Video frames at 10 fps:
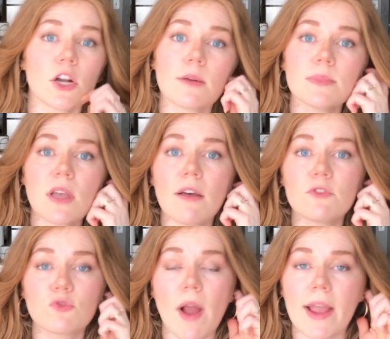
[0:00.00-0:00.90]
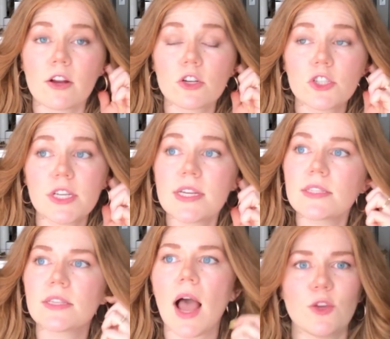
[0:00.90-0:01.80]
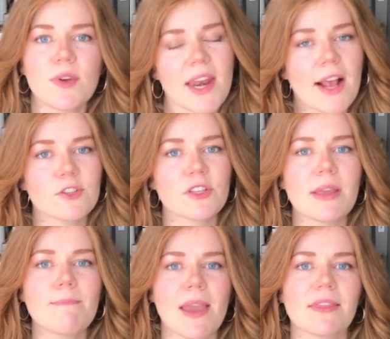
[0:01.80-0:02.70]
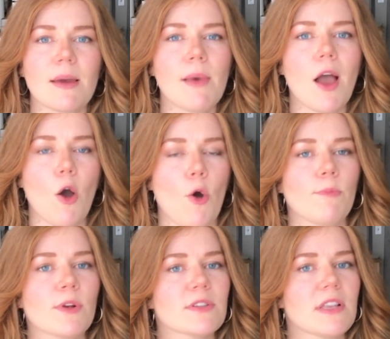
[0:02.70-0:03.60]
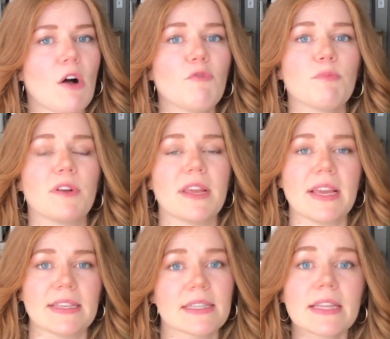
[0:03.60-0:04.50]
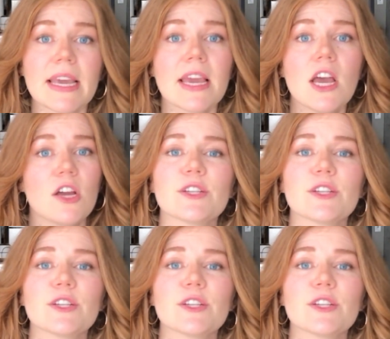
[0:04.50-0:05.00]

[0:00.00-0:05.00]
terms of dryer sheets, you can actually make them at home yourself pretty easily.